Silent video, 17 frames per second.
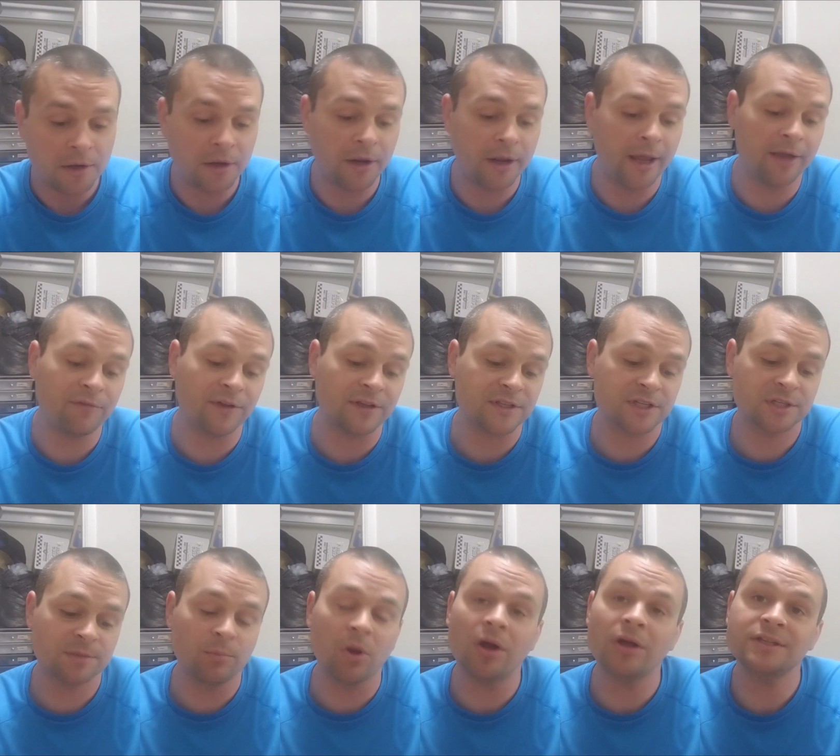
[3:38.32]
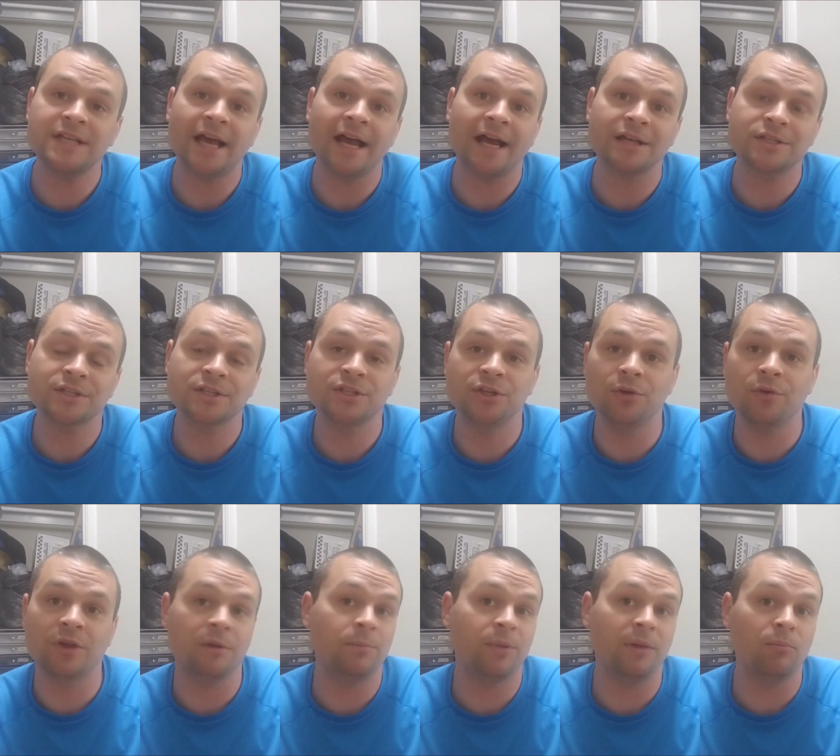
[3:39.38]
If it's small tasks, you
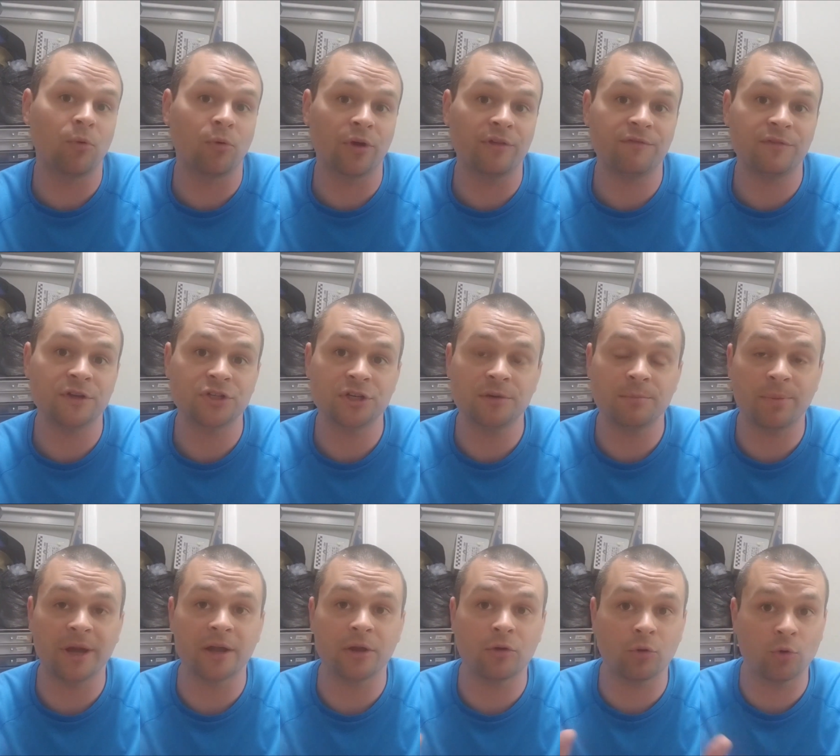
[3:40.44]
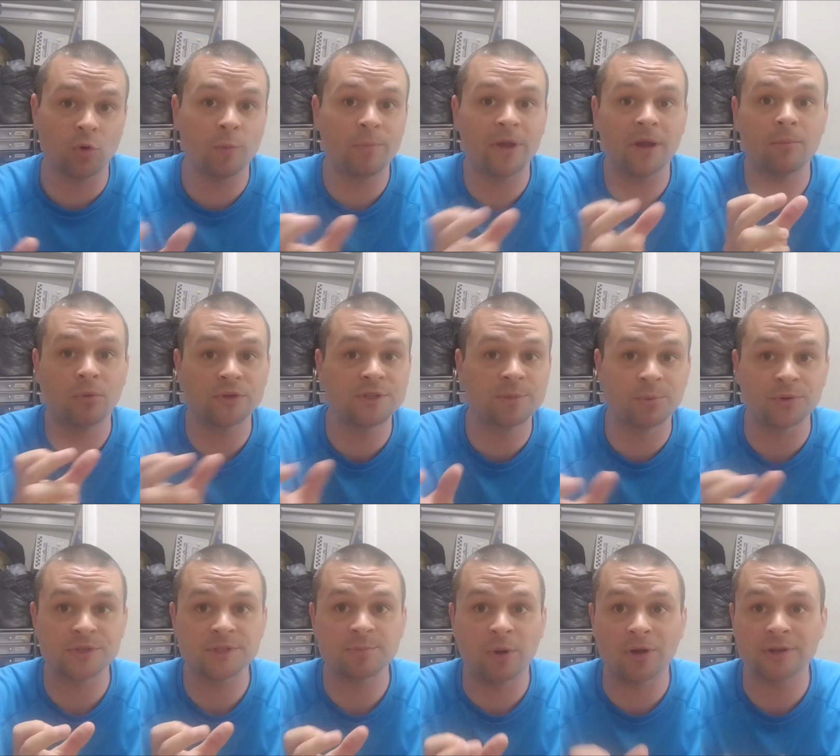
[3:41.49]
can be more efficient by grouping multiple
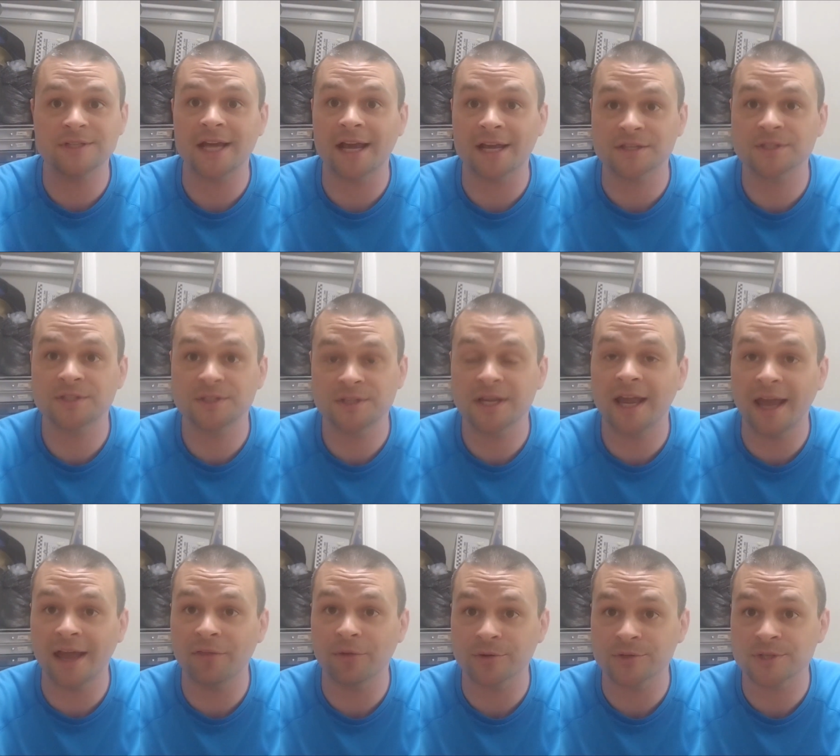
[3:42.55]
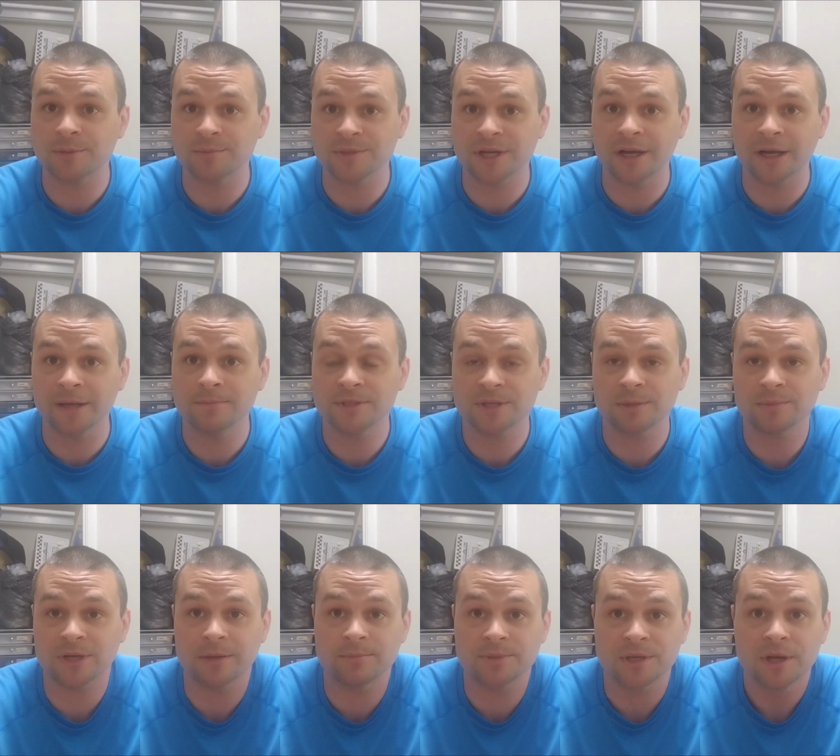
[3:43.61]
small tasks together sometimes.
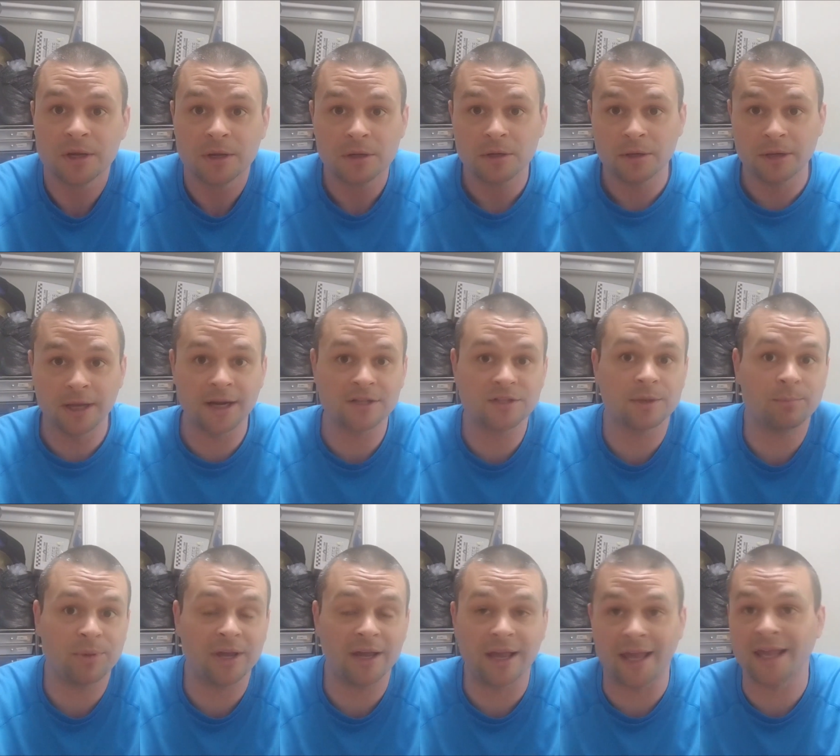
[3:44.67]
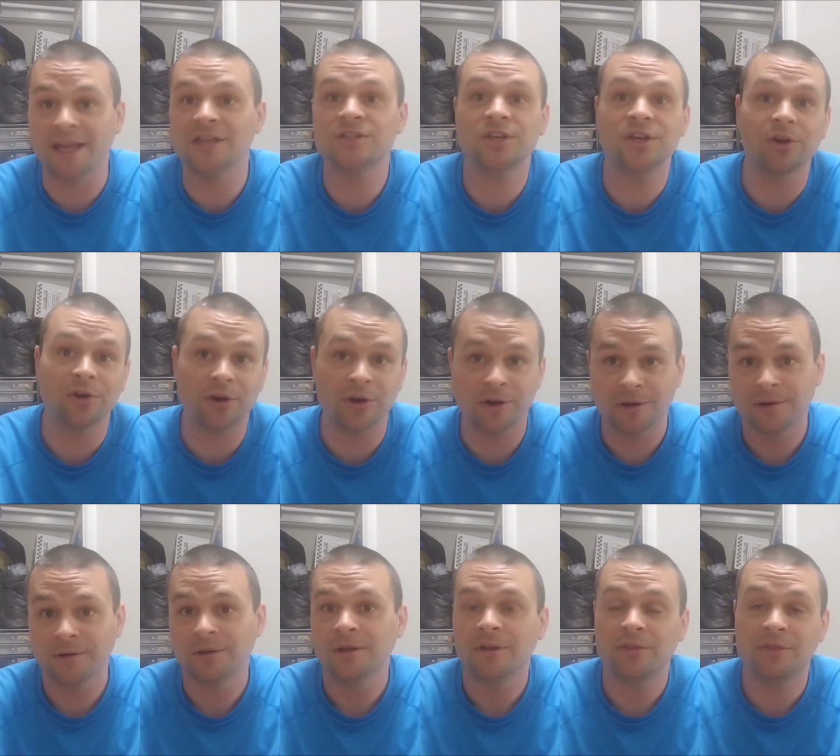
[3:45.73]
Sometimes it ends up being easier
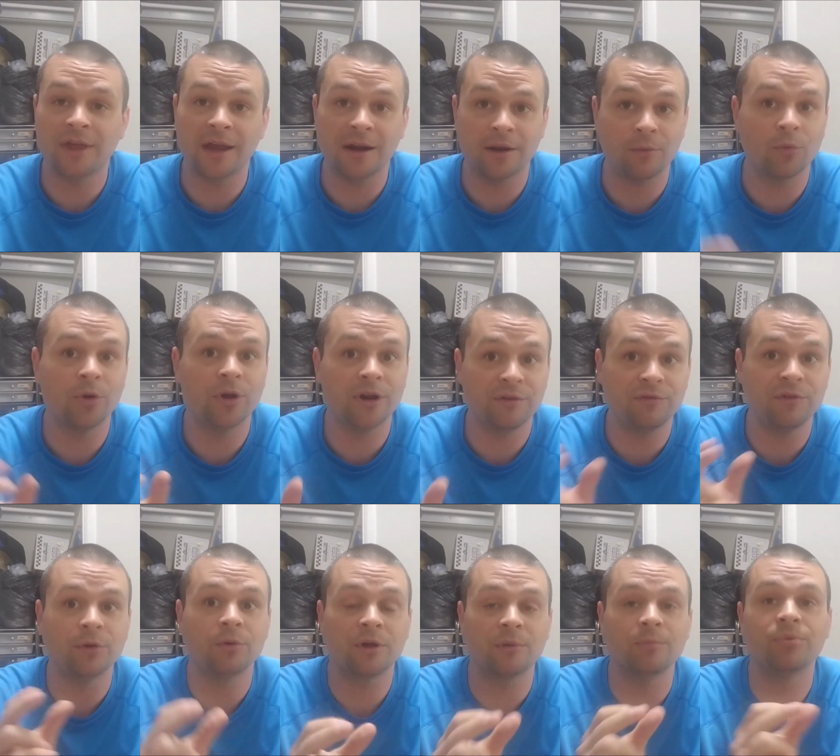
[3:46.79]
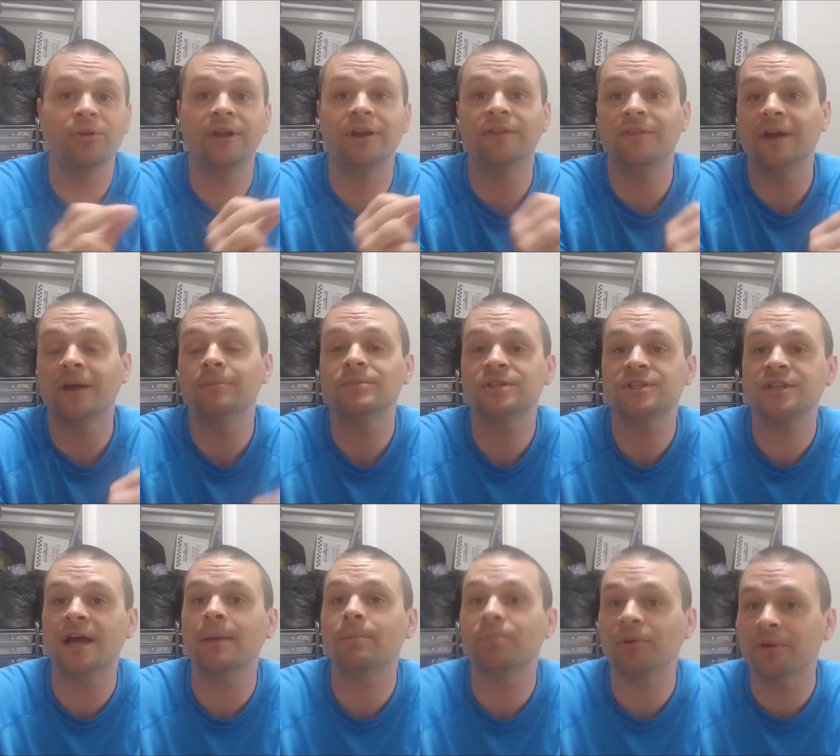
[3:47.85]
than it would if you completed them
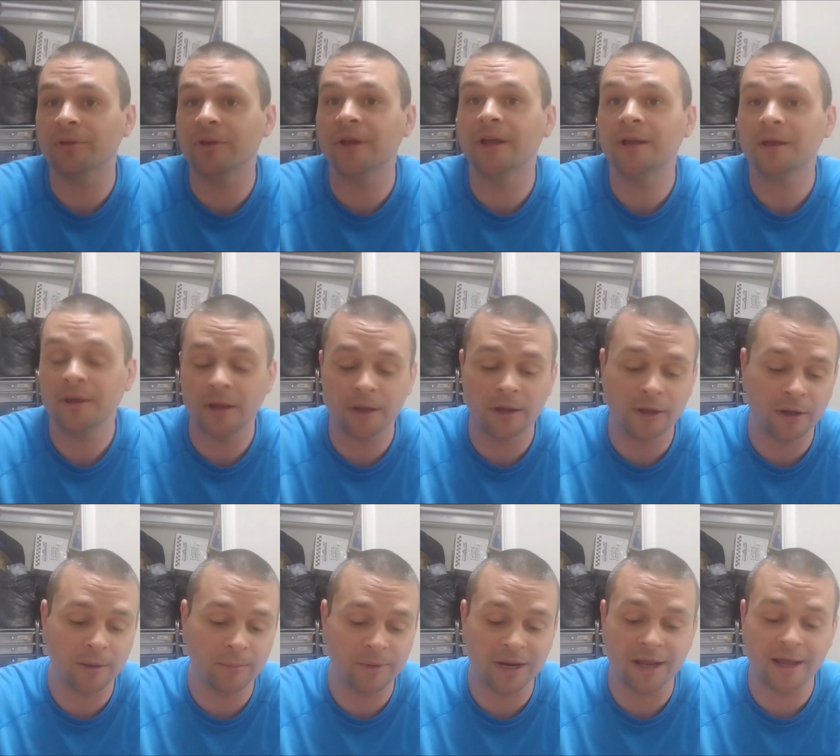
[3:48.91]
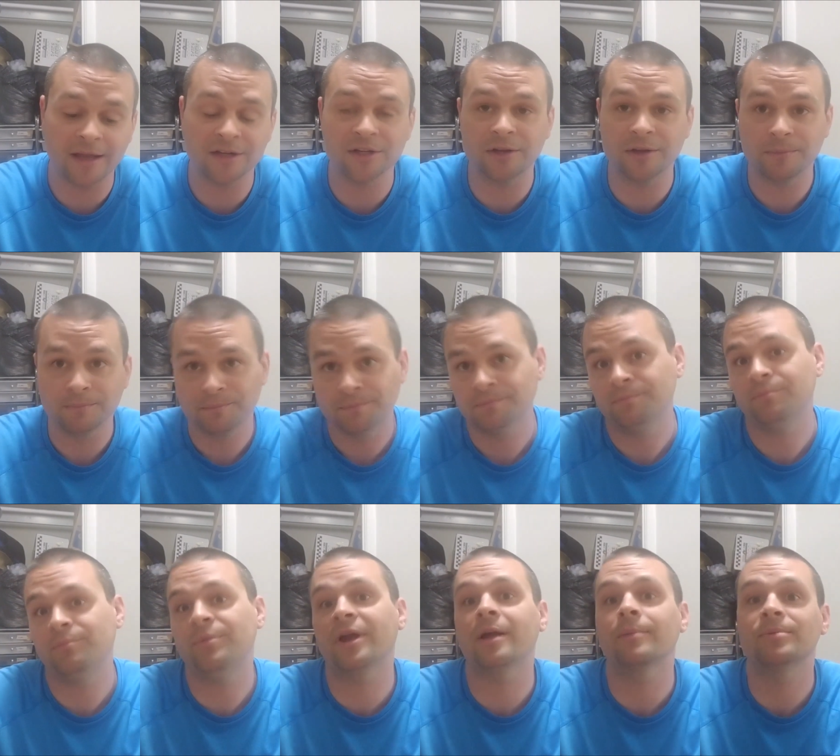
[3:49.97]
separately and you had to
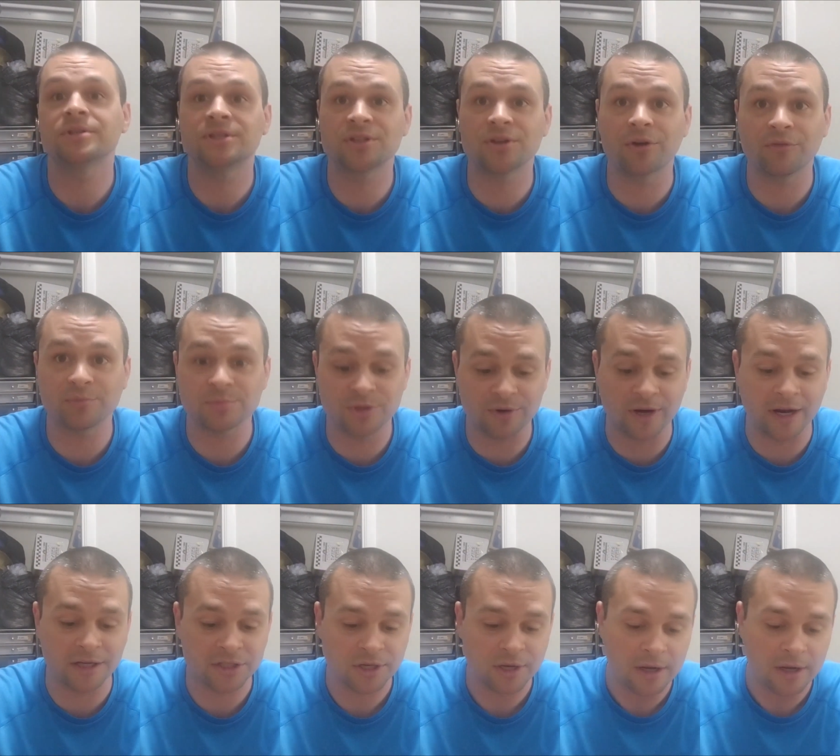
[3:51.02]
pick up and start from scratch.